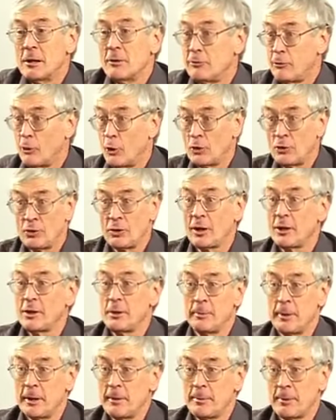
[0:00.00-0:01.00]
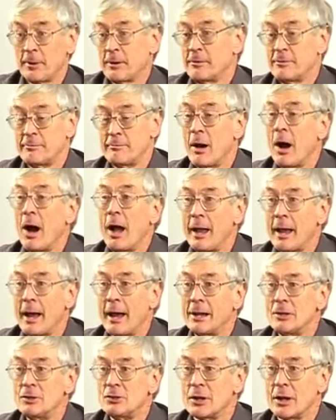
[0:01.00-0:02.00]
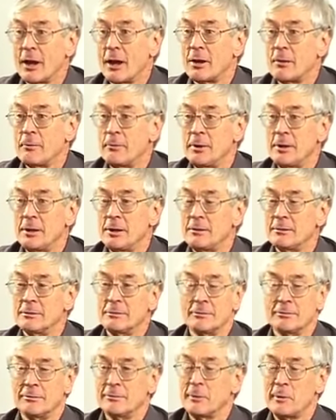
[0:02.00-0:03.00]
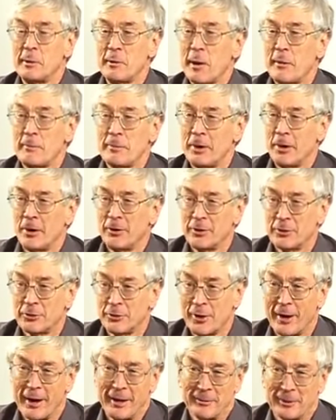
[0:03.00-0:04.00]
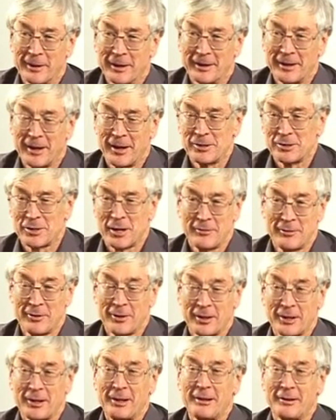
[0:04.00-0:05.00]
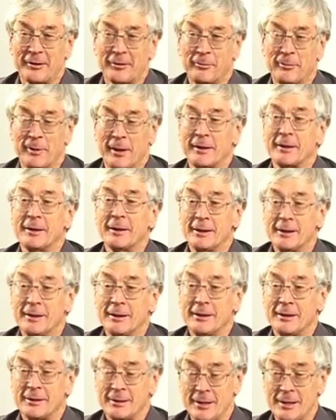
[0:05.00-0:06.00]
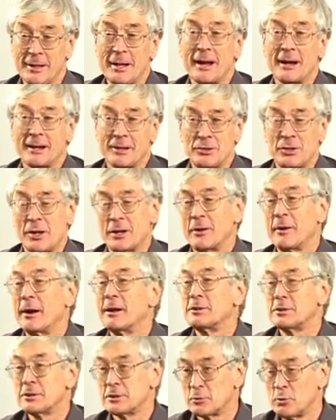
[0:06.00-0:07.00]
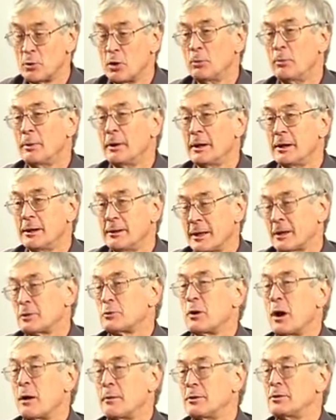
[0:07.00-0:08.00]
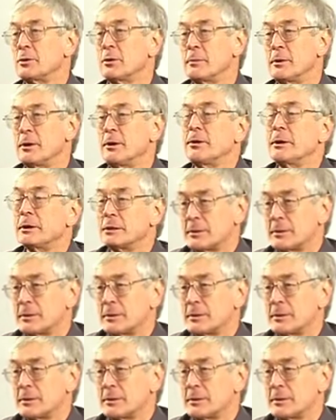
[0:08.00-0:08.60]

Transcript: Fortunately, the people of my age are going to be, we won't be on the train when it goes over the cliff, but the younger generations will be. That's why we should be doing